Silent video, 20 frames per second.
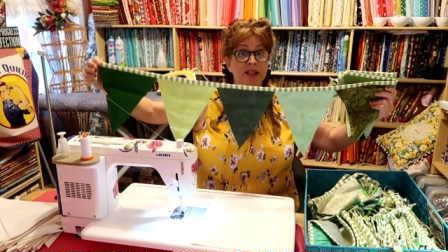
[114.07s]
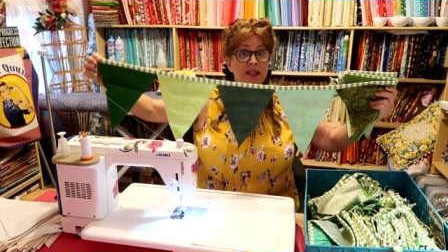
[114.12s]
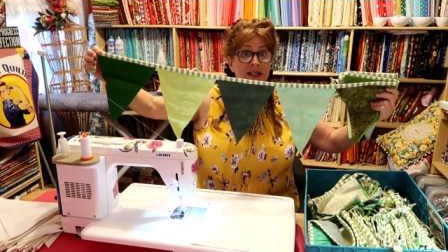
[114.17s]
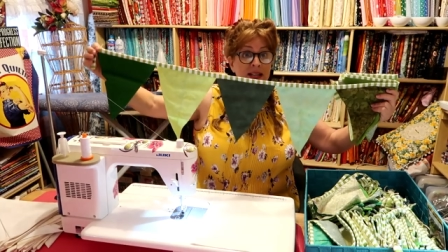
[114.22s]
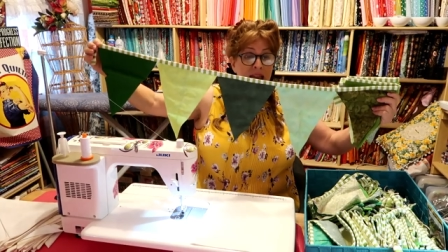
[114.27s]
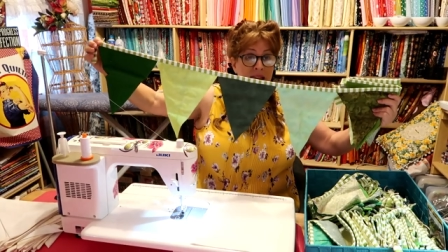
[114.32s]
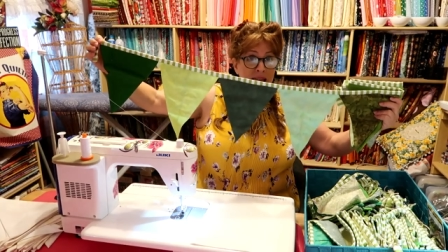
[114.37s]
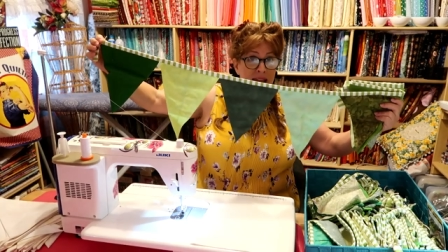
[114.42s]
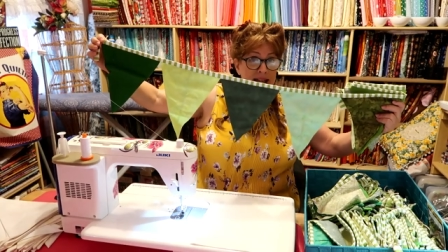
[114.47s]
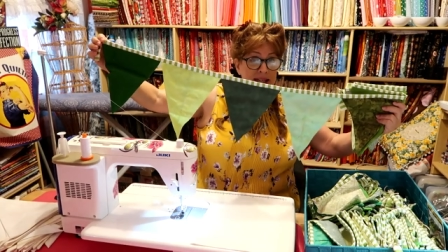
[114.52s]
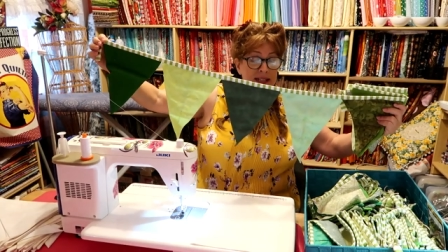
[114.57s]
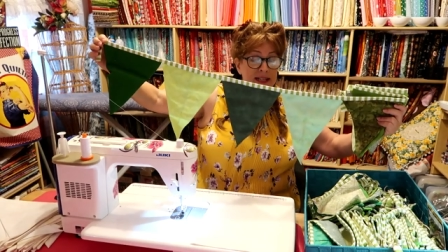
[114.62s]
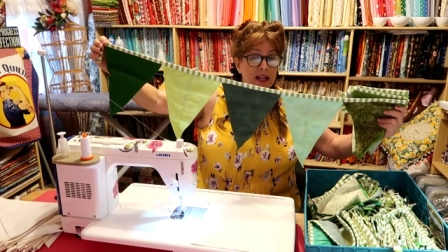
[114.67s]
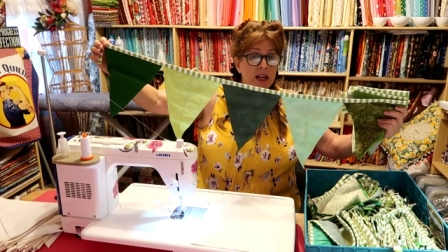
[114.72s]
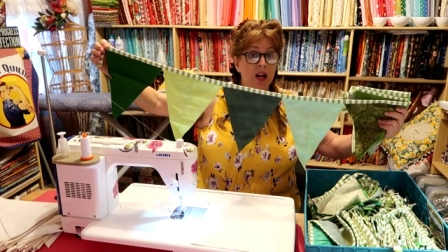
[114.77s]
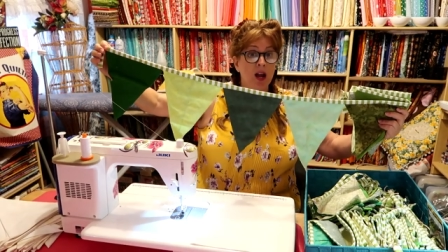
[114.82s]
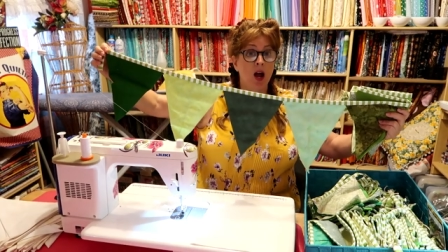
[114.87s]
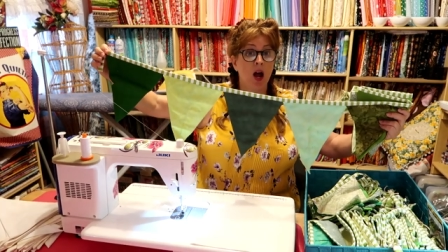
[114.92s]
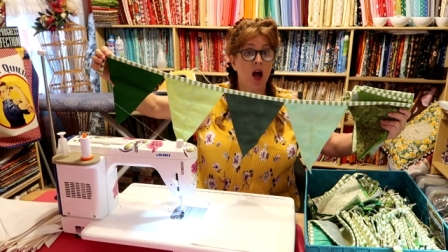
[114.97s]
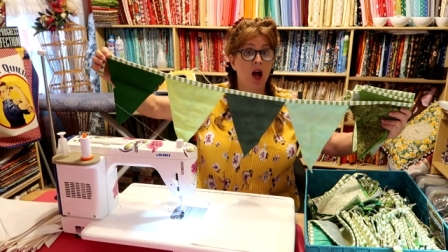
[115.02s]
tent,
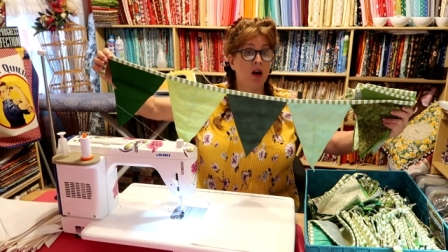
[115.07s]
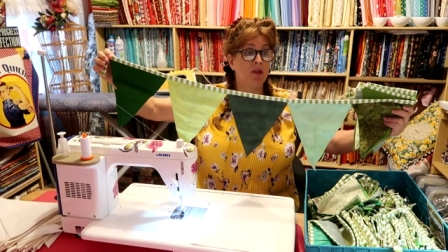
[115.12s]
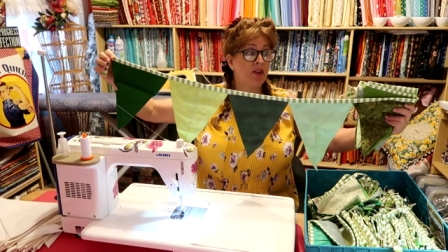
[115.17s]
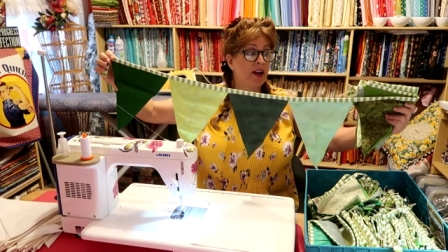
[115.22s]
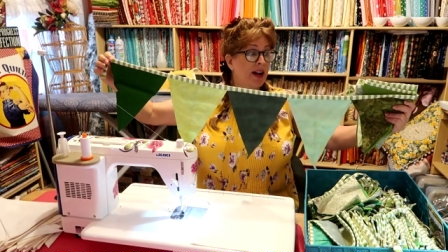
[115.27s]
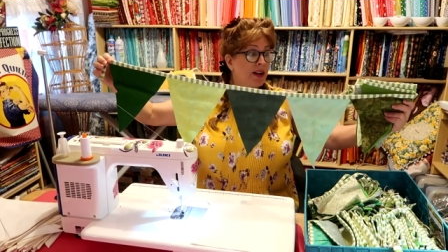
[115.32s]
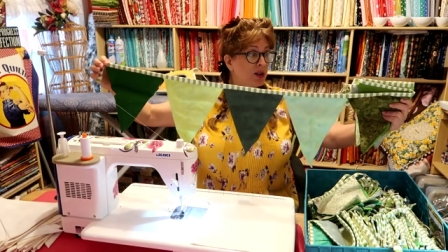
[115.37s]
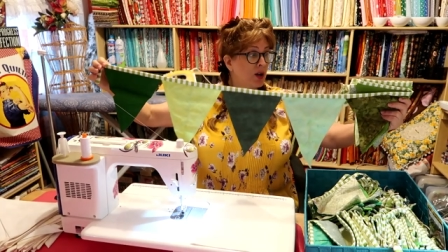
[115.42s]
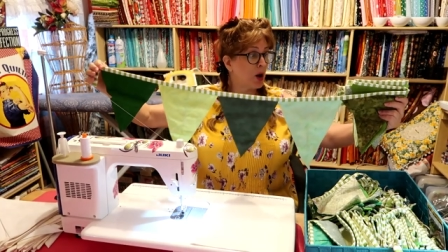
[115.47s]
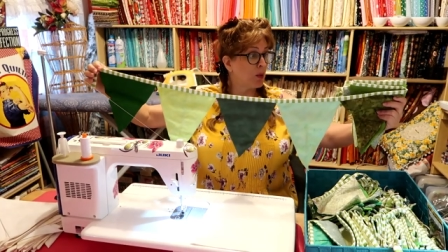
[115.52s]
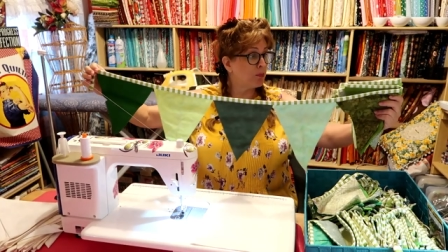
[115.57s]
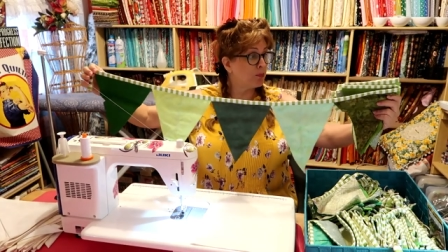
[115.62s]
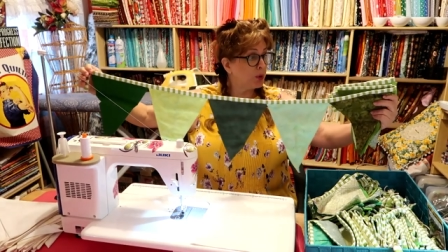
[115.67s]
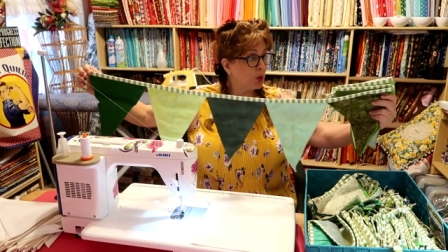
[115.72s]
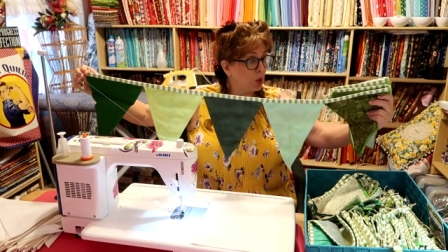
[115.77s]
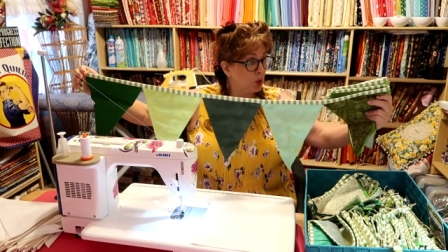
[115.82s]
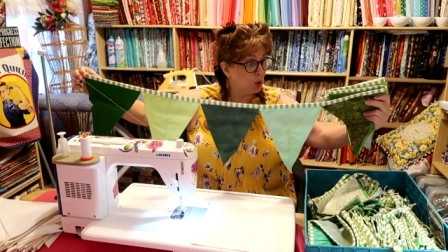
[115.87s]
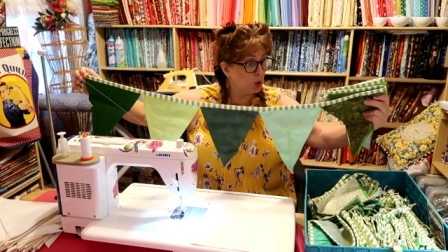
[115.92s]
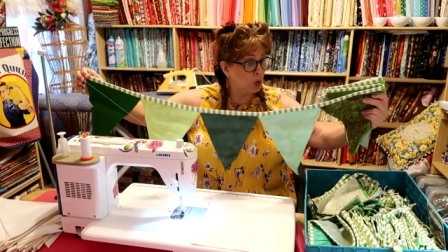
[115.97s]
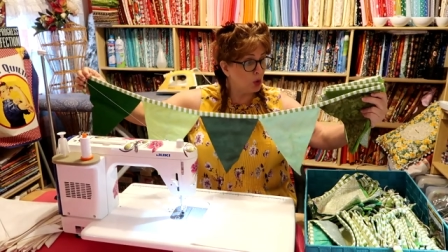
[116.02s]
uh, around our
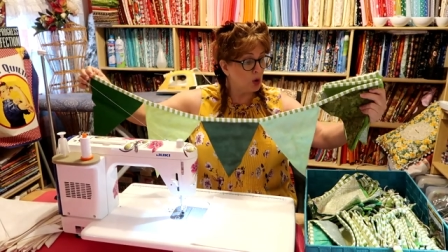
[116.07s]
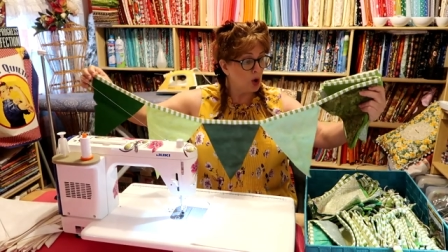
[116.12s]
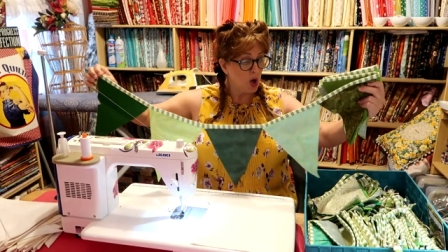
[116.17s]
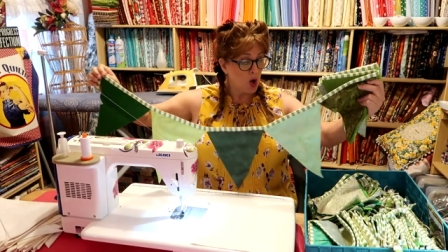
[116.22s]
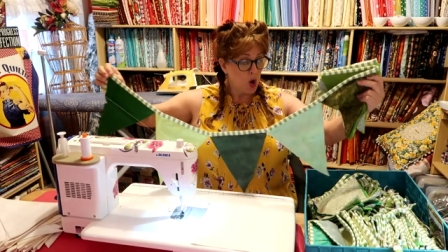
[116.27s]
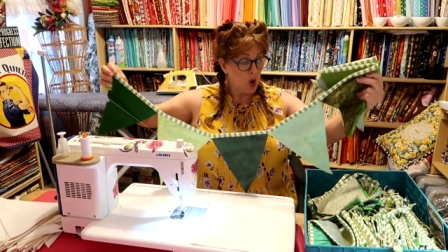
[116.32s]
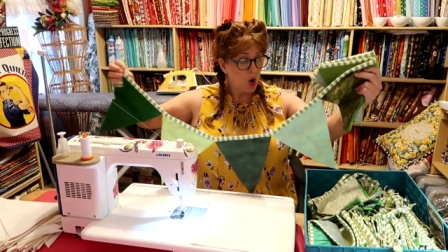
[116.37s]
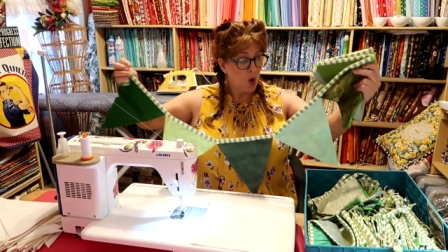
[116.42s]
pool.